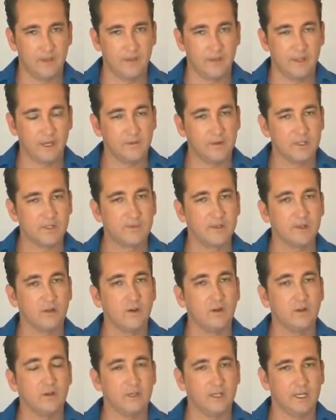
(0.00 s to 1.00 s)
that which we
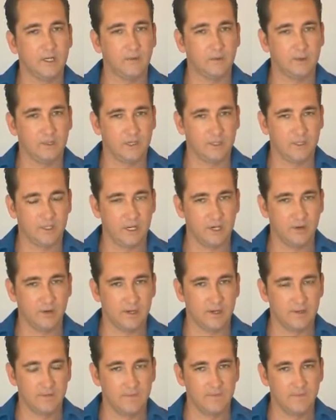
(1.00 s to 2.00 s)
all equally share
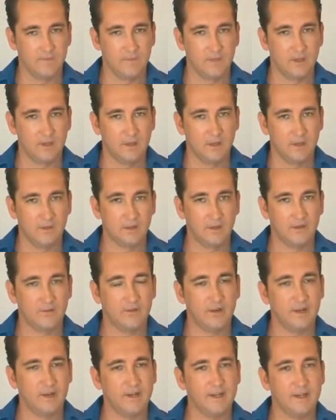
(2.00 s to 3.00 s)
in, the
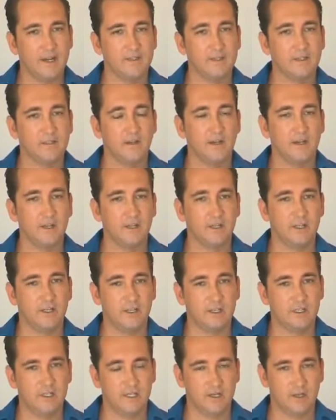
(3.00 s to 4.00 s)
divine underlying
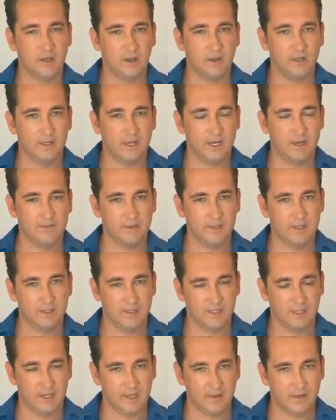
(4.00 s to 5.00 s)
unity holding everything
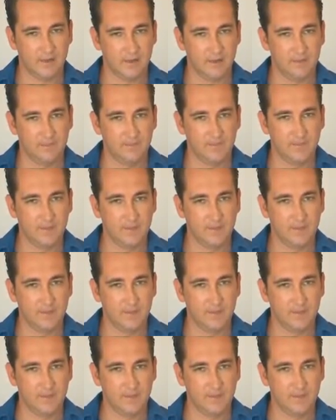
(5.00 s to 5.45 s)
together,